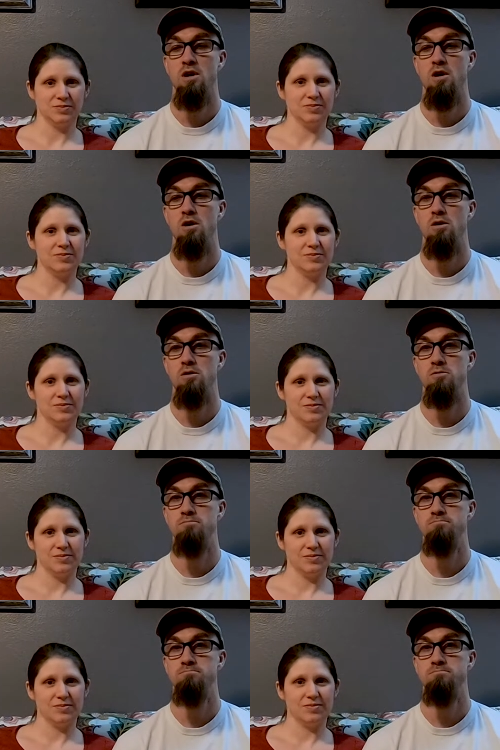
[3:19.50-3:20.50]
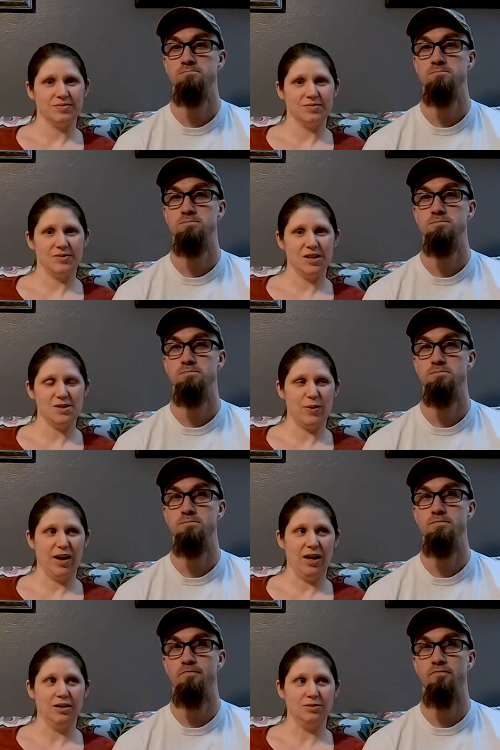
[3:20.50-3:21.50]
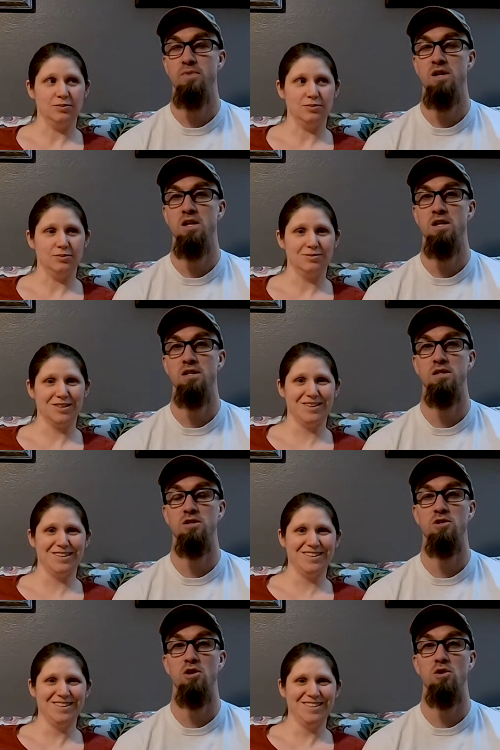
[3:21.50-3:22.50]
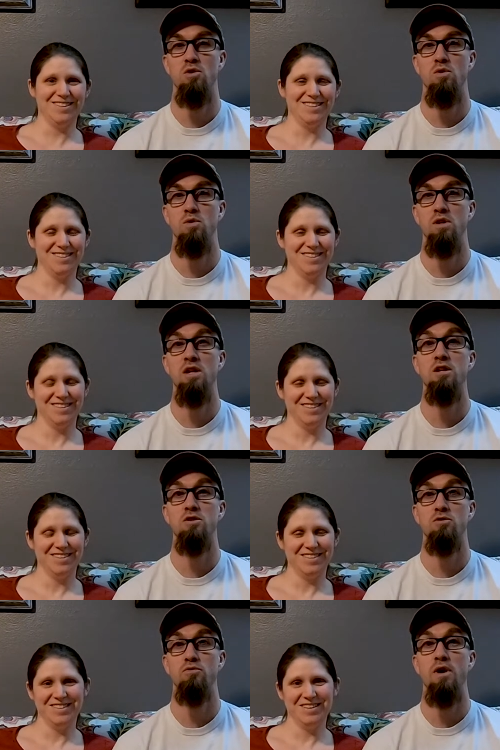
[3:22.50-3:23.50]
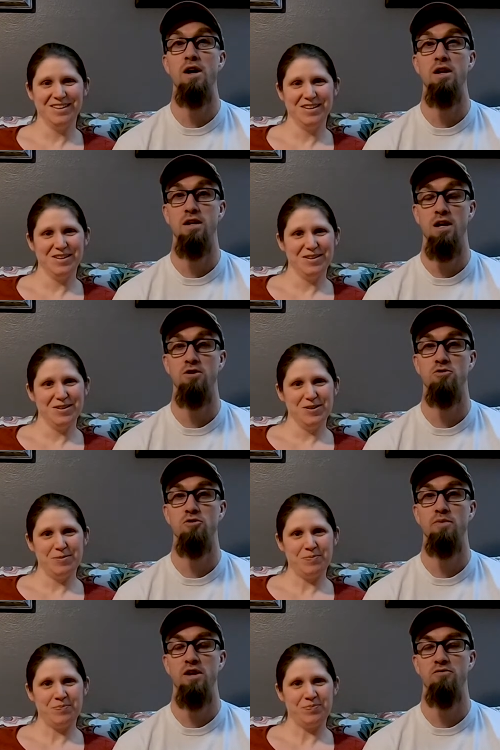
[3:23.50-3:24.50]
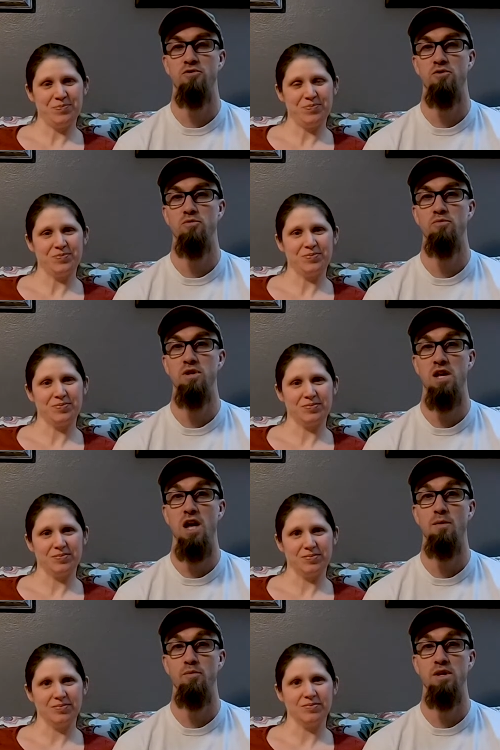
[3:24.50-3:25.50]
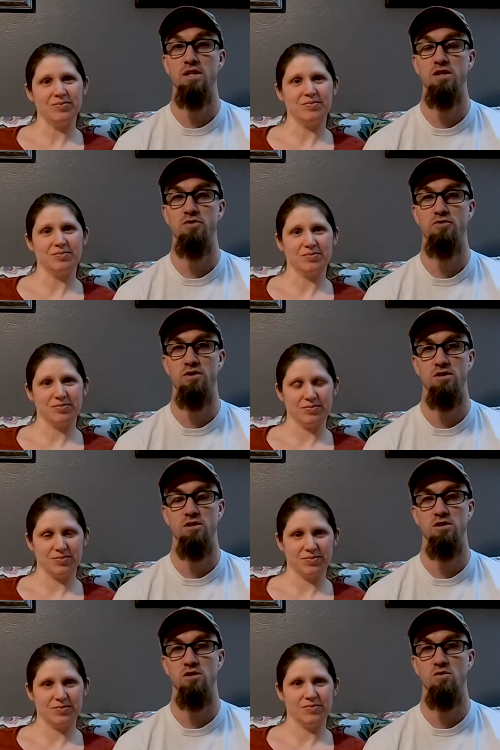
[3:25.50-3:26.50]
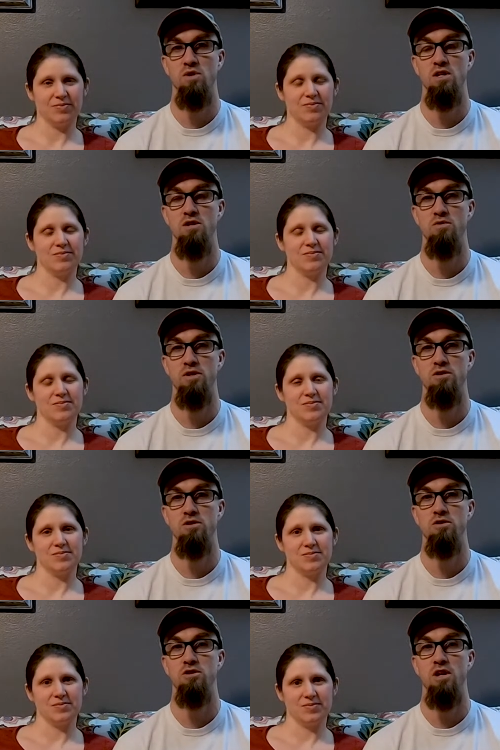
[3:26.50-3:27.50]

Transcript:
Speaker 1: um,
Speaker 2: is pain.
Speaker 1: It is, and so getting the right external microphone became a big deal for us, and so we did the research